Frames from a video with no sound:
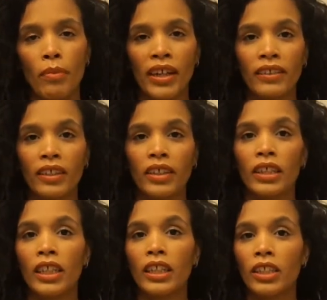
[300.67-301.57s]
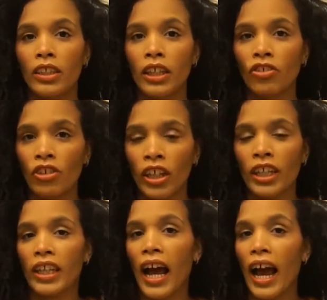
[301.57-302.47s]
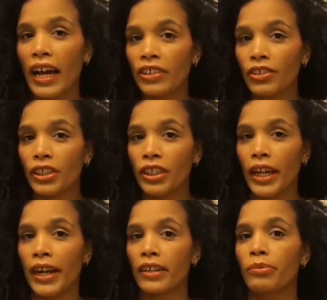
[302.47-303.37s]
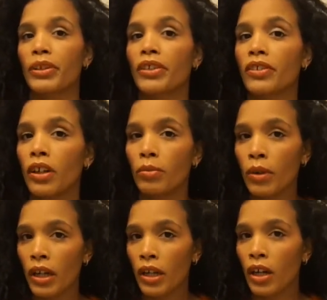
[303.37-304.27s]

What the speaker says: meant to condition and hydrate your hair and bring some